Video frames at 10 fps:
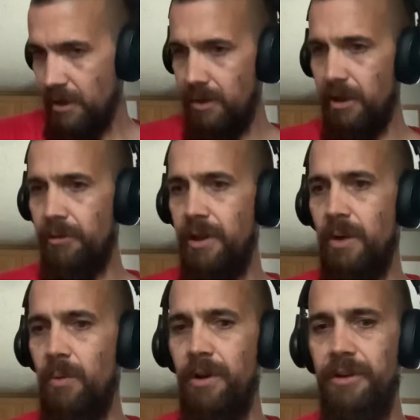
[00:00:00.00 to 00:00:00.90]
Another thing I
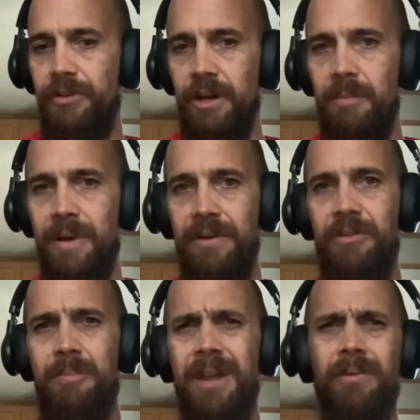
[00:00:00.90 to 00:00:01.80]
wanted to talk about is
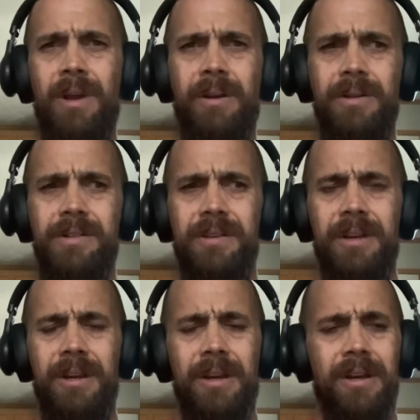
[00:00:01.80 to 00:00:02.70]
the bank records.
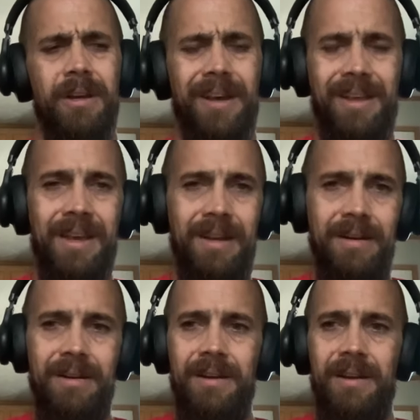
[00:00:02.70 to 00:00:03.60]
Again,
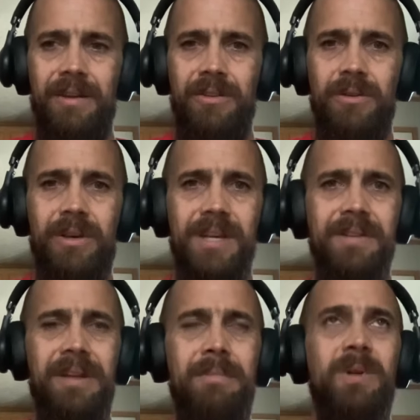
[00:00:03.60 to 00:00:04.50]
you guys
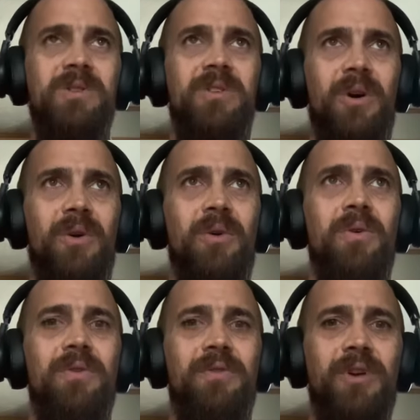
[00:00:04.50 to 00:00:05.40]
claim there's no
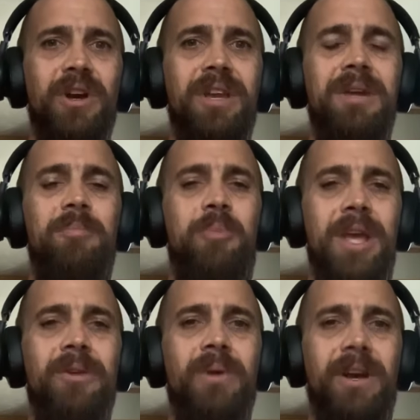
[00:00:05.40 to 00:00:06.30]
fucking
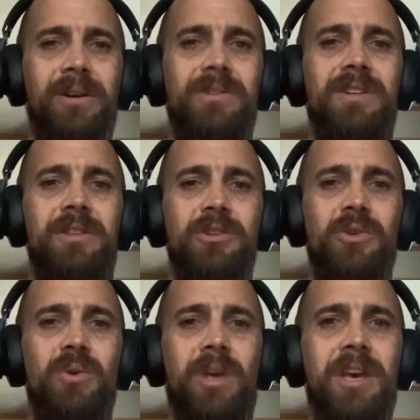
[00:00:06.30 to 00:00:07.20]
bank records in this
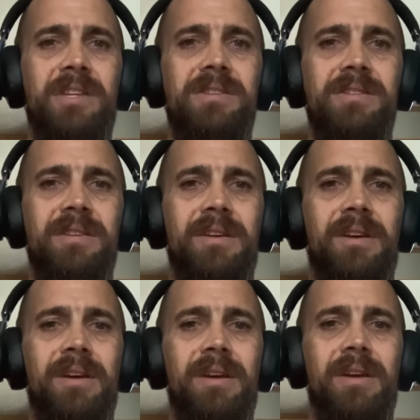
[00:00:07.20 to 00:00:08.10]
whole case.
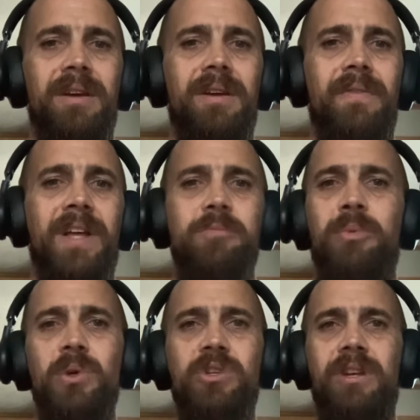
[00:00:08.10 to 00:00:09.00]
That's
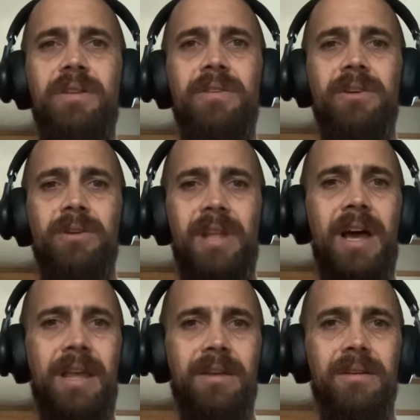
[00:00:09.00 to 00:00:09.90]
bullshit. You're
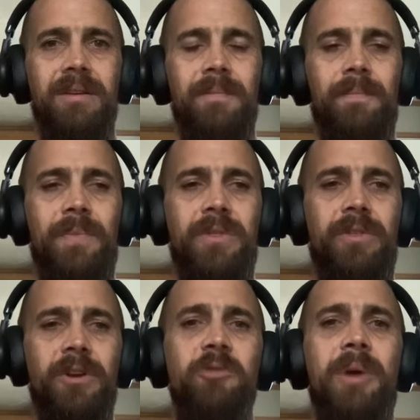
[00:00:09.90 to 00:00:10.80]
lying.
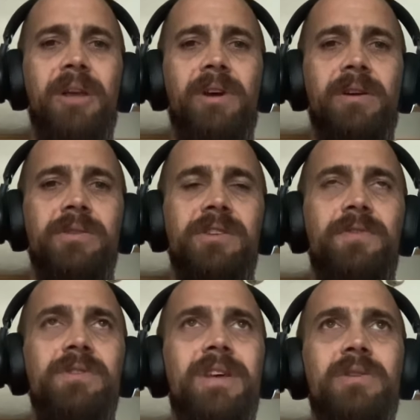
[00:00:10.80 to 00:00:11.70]
There's bank records. If
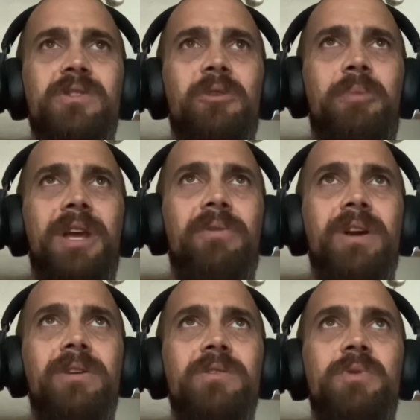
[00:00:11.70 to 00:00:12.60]
you say there's no bank
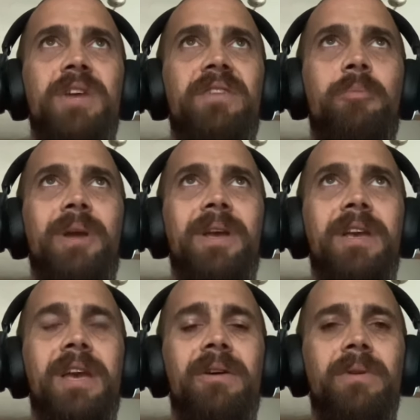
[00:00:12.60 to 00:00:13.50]
records when you have a bank
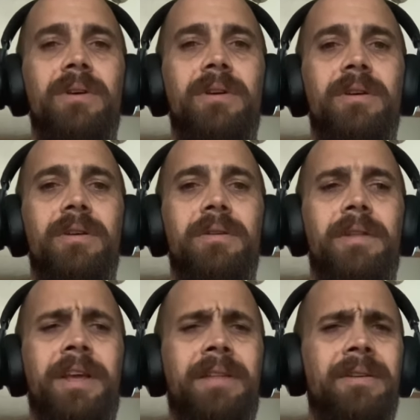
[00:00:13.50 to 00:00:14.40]
account,
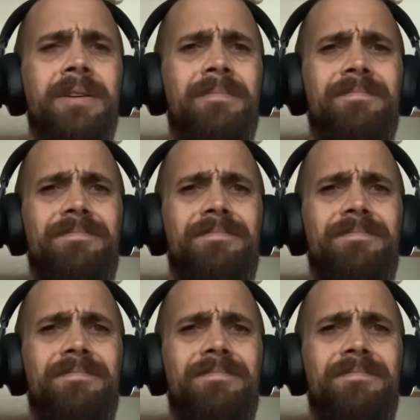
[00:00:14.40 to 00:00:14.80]
like you're